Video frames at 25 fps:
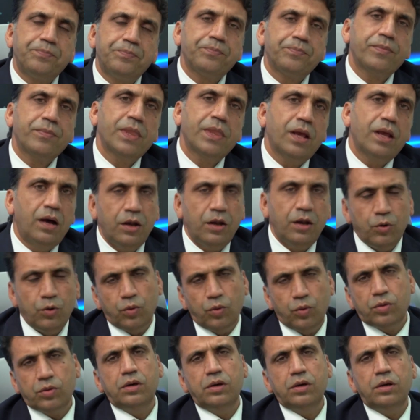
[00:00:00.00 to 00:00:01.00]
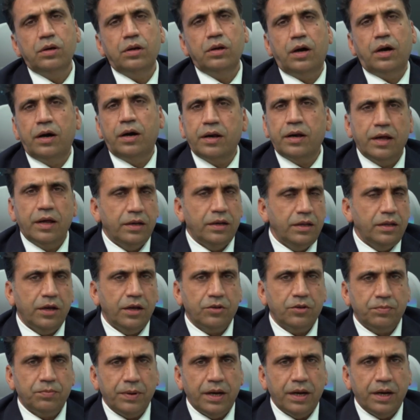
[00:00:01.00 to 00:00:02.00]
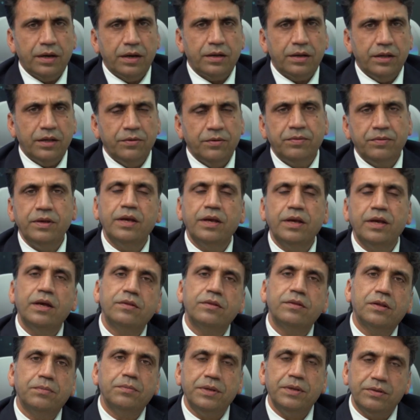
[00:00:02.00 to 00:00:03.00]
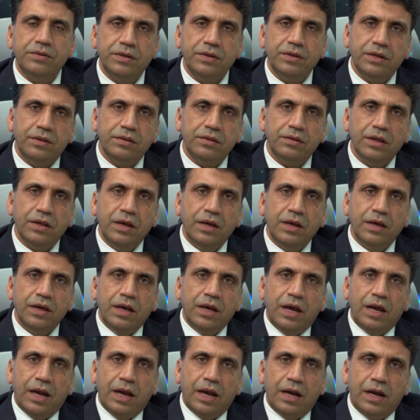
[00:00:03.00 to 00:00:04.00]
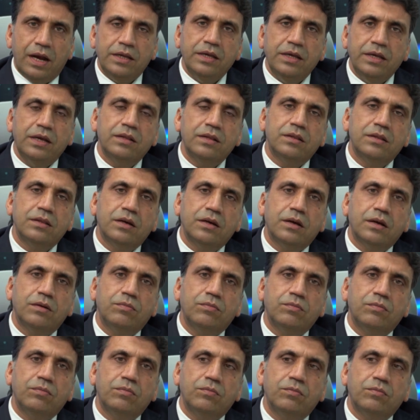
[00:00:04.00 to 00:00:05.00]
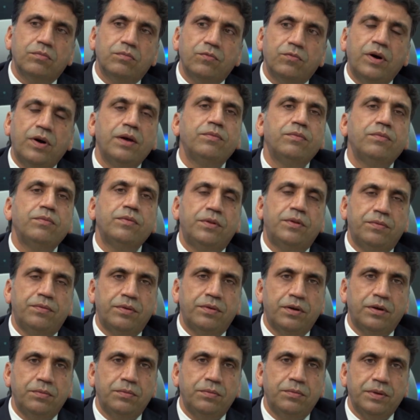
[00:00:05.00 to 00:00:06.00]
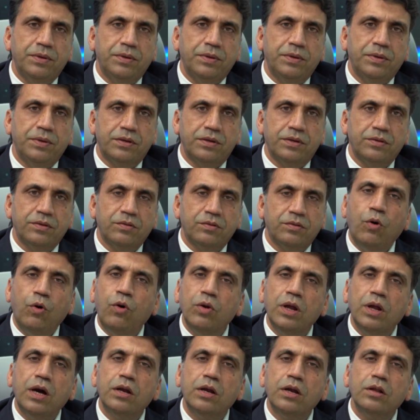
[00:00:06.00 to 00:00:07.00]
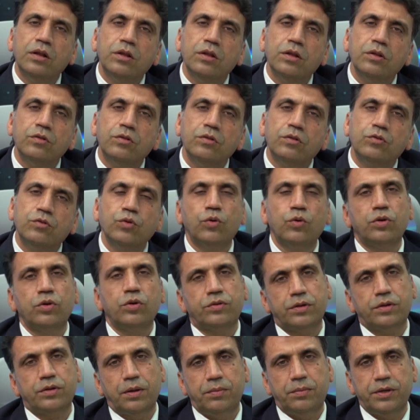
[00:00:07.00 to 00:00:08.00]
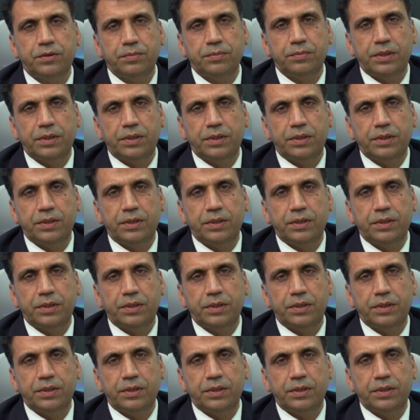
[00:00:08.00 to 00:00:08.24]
a local or any expat, if he has a business and he has a 5 different businesses, all are sole establishment.